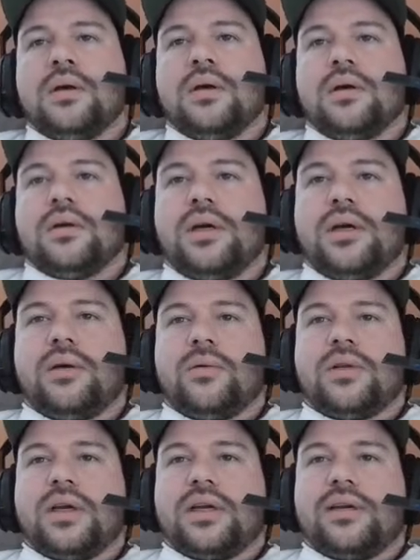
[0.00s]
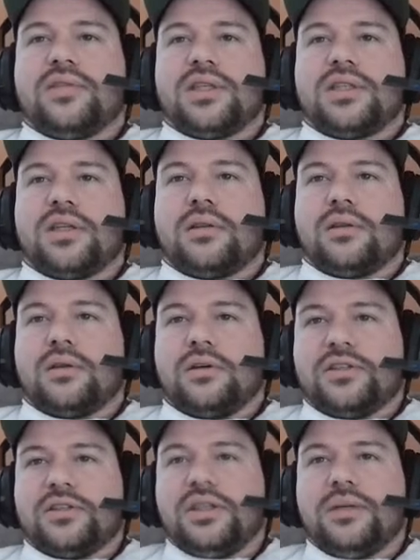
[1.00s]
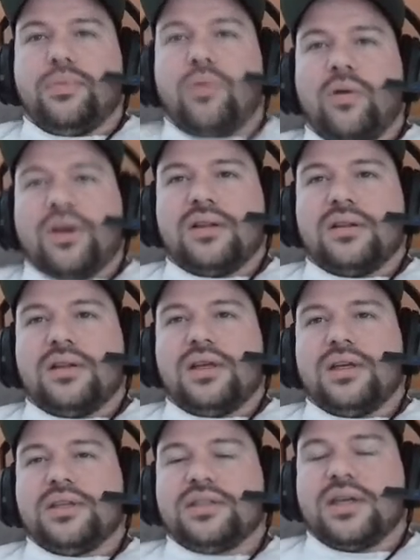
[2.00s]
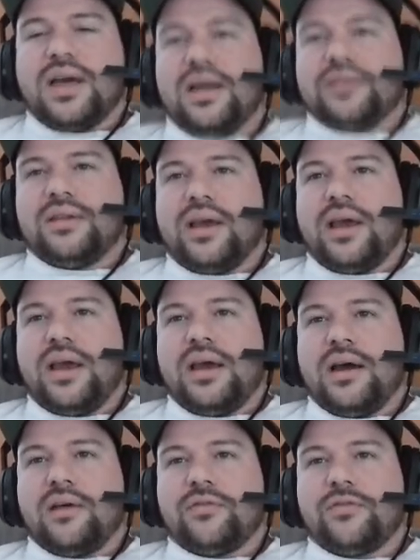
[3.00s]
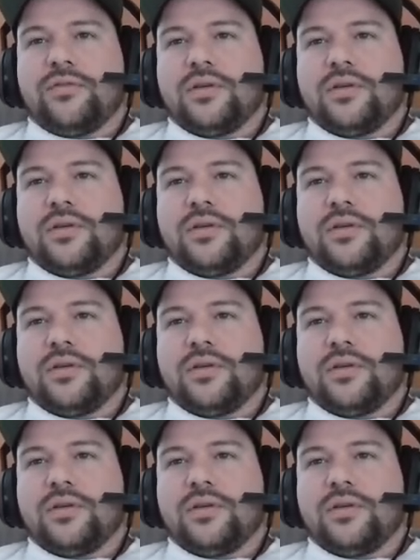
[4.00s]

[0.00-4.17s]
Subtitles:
All right, well, that gives us a 13-point lead to end the half.